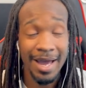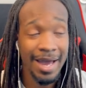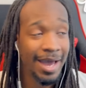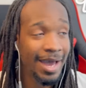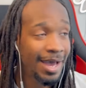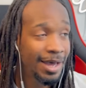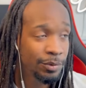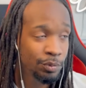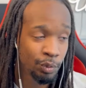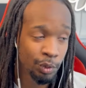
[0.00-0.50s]

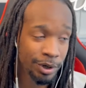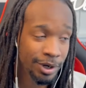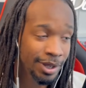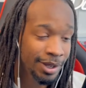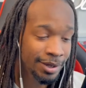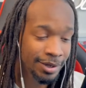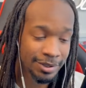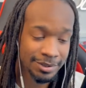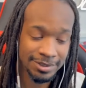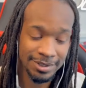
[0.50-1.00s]
And we're going
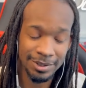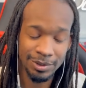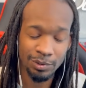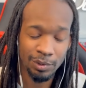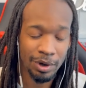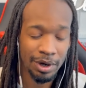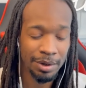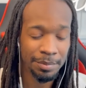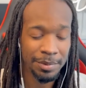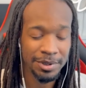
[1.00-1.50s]
to continue
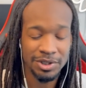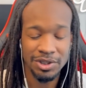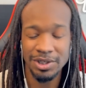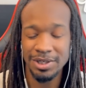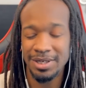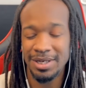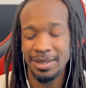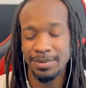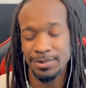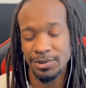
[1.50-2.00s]
on, but she
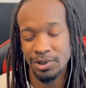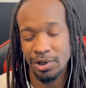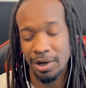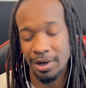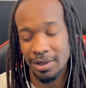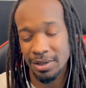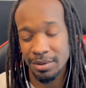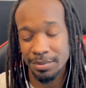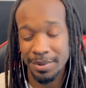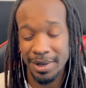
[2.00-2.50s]
keeps
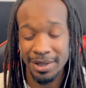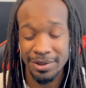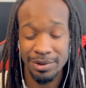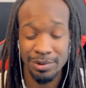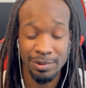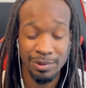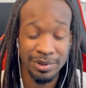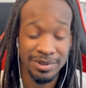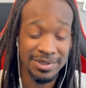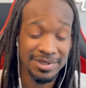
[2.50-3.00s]
talking about the
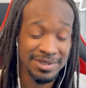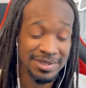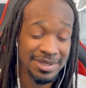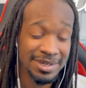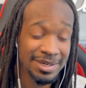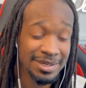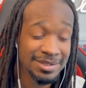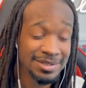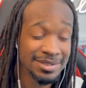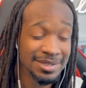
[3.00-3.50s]

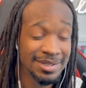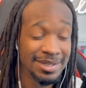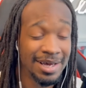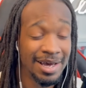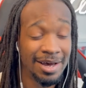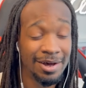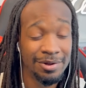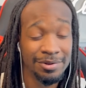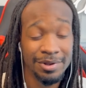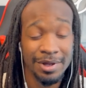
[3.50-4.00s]
receipts and
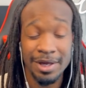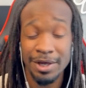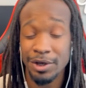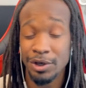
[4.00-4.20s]
how,